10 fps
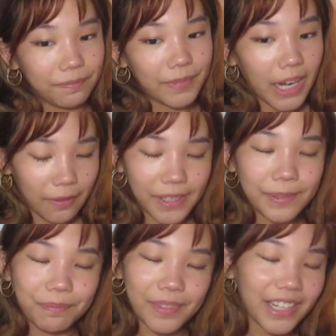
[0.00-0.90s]
Anyways,
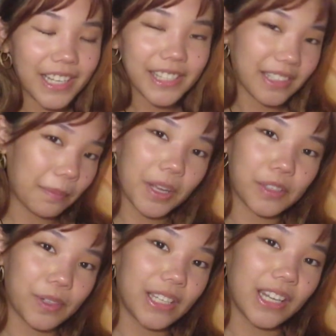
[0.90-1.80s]
is this a must
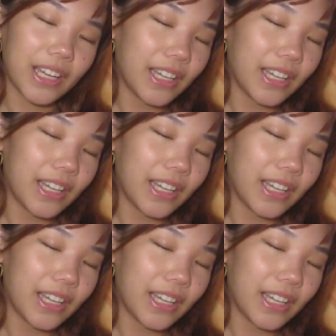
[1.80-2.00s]
read?